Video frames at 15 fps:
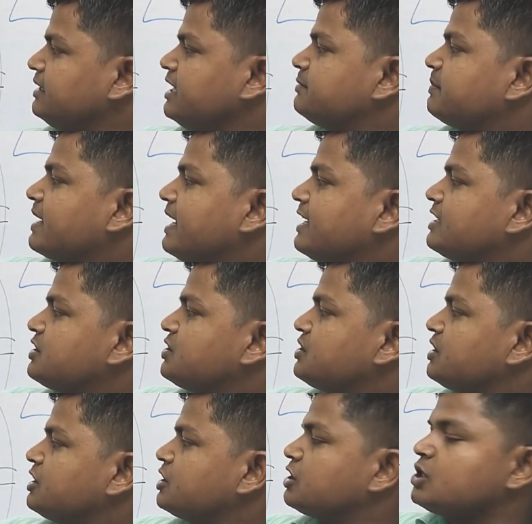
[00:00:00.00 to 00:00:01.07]
This
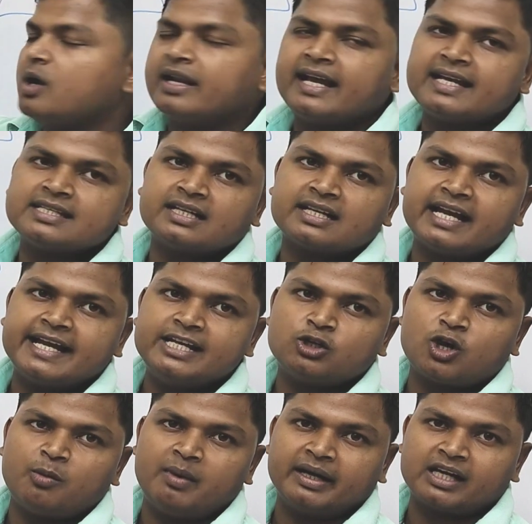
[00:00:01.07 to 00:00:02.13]
branch is known as the
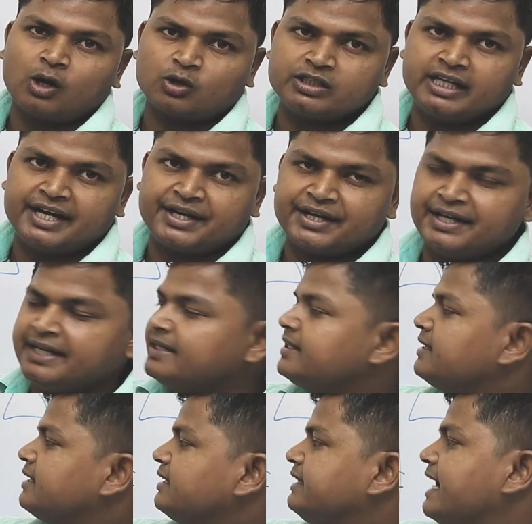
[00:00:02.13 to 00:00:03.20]
right common carotid
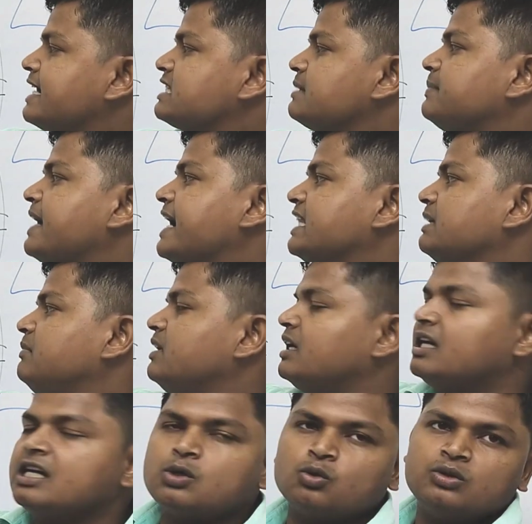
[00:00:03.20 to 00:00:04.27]
artery that supply the
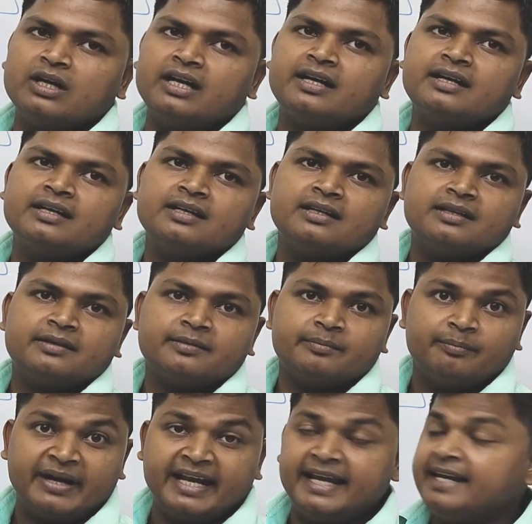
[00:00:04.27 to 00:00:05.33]
blood to the
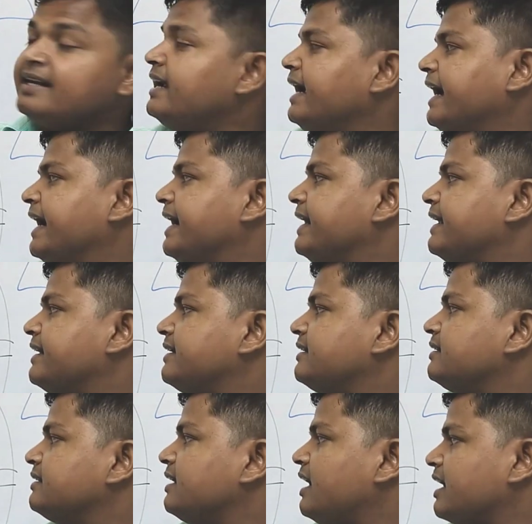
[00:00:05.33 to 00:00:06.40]
brain, and
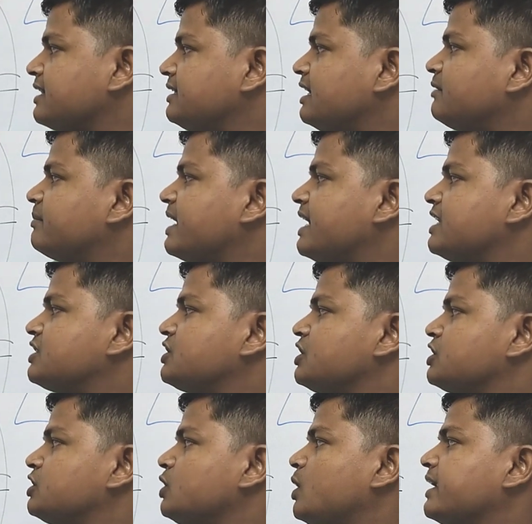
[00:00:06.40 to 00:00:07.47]
another
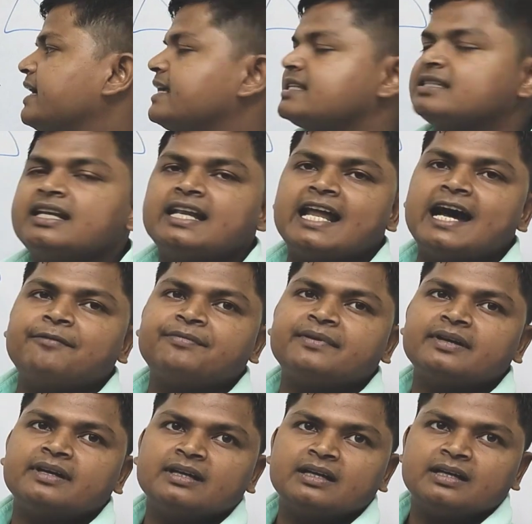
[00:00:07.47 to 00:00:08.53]
branch is known as the
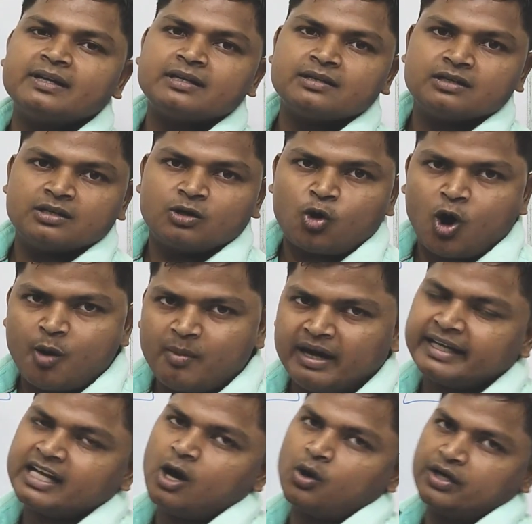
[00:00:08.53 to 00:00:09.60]
left
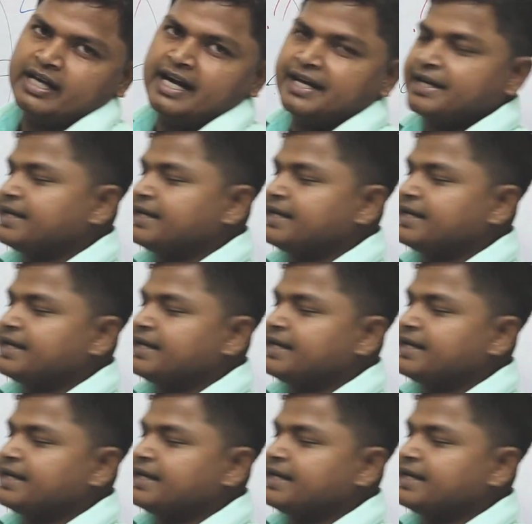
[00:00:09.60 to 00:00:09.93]
common carotid